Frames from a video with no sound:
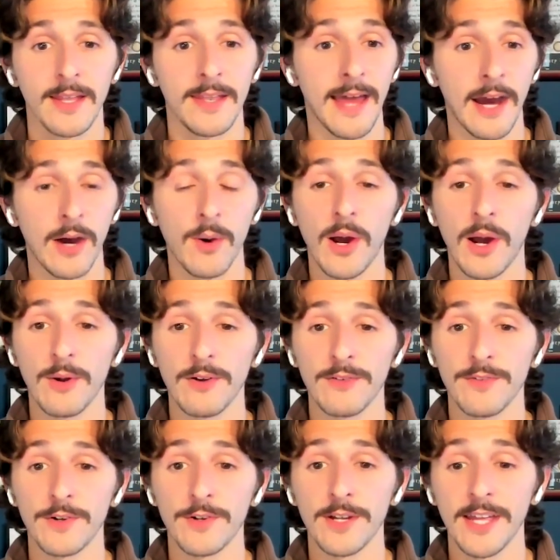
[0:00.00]
Now,
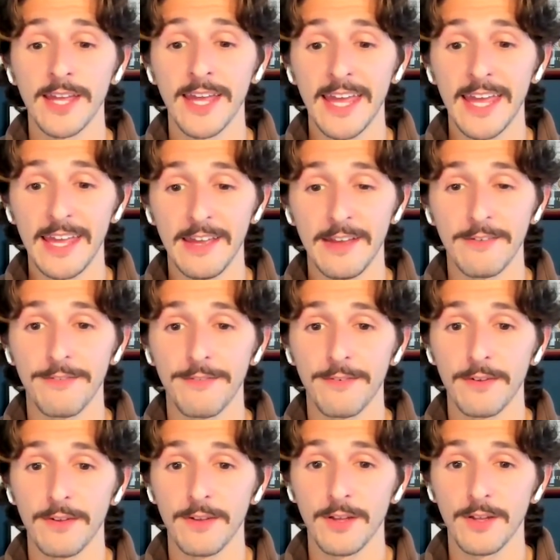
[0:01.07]
however,
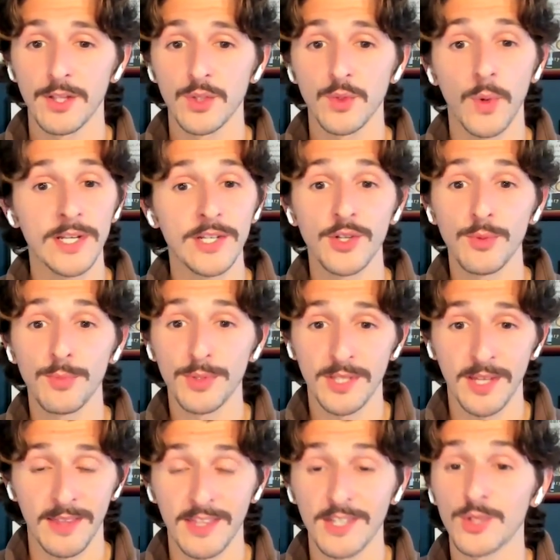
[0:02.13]
if the
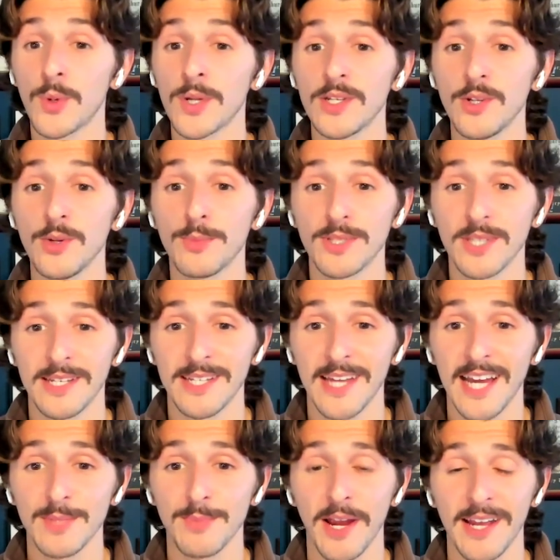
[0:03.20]
22%
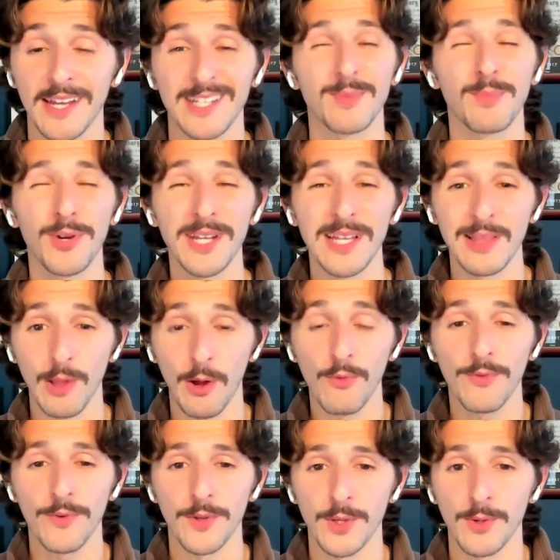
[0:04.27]
tax bracket is pretty low
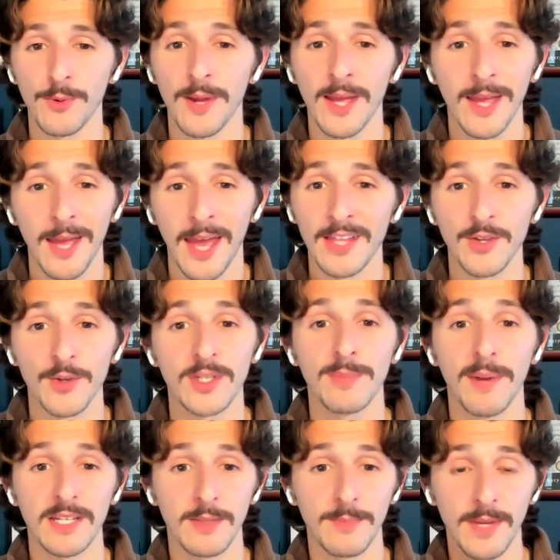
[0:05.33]
for you, and you
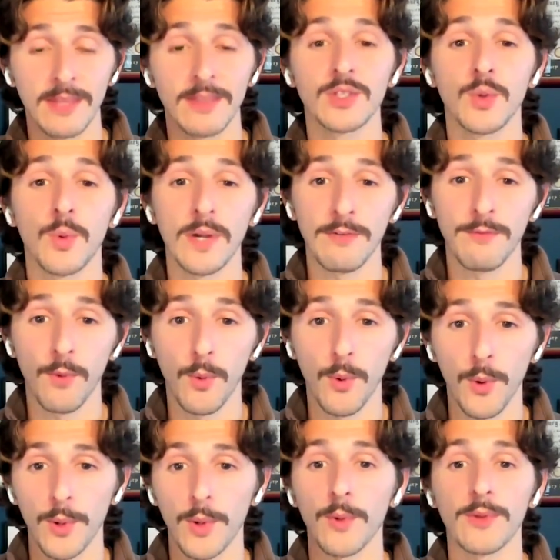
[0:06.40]
expect to be in the
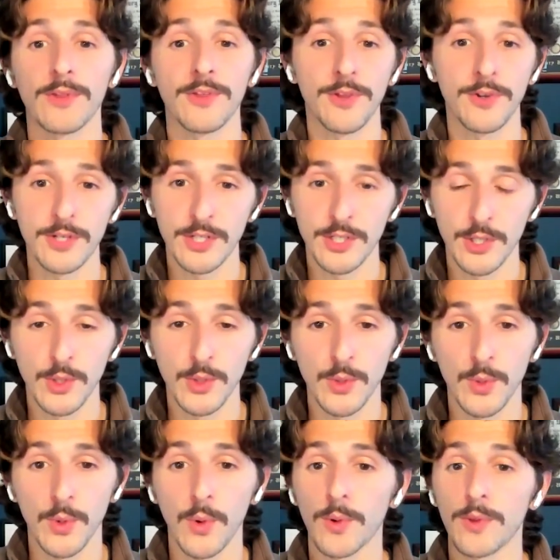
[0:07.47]
24 or the
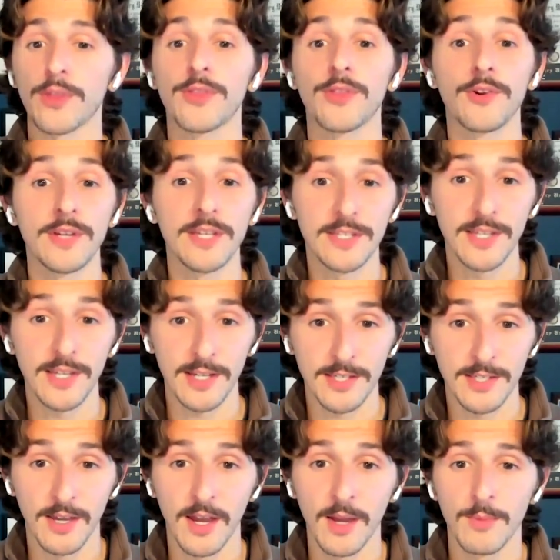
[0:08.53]
32 or the
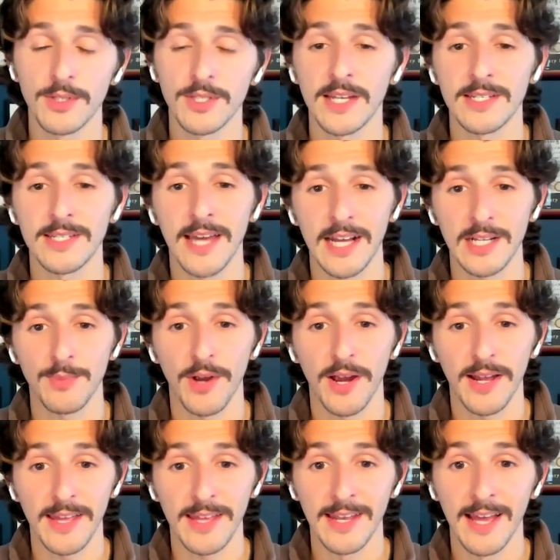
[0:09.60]
36% tax
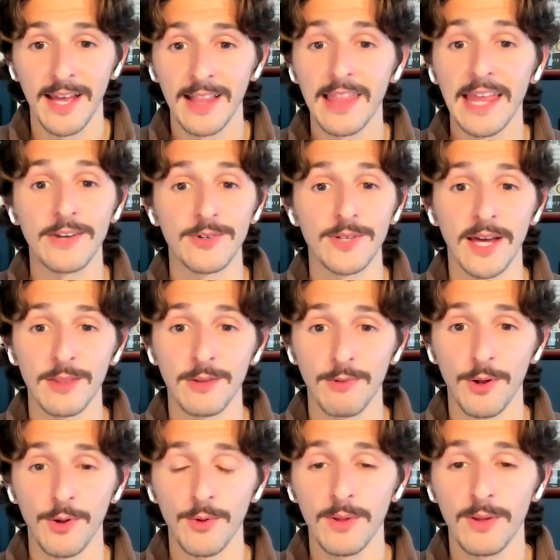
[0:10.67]
bracket later down the
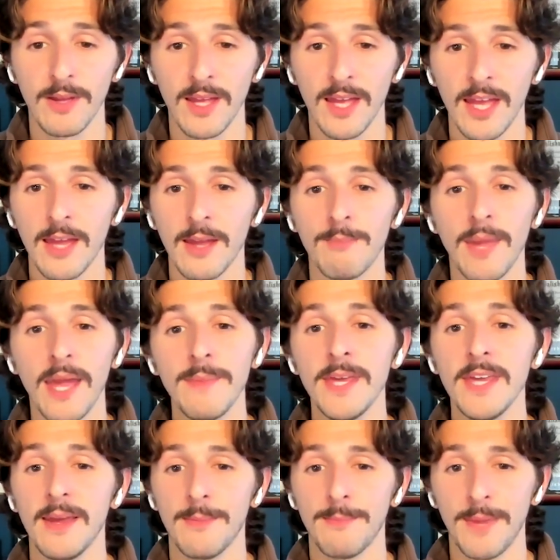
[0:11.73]
road,
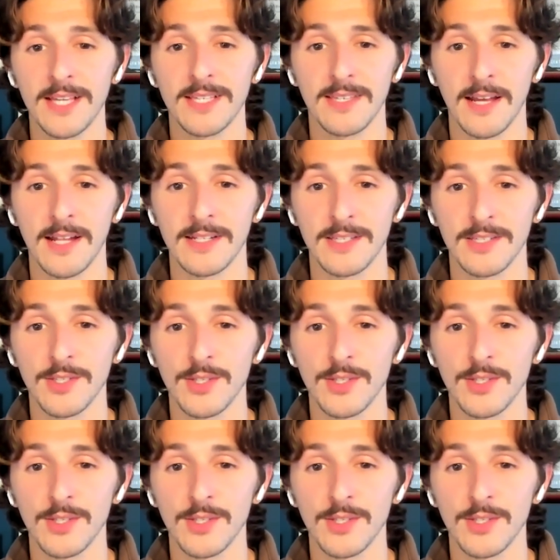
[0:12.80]
maybe it makes sense